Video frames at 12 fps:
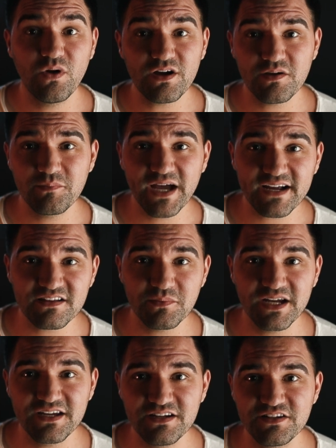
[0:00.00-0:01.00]
Welcome back to
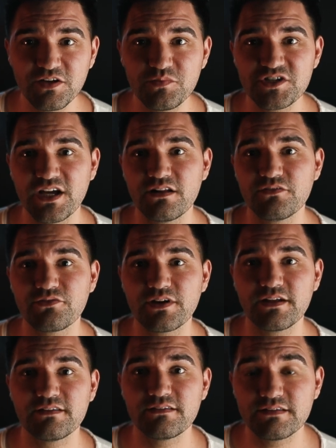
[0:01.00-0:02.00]
my YouTube channel,
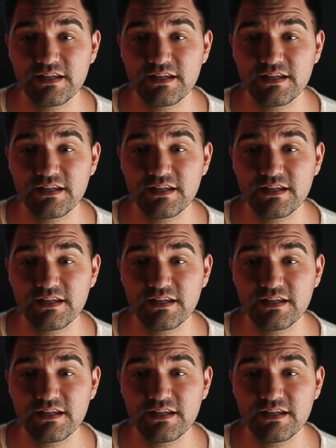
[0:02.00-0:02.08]
friends.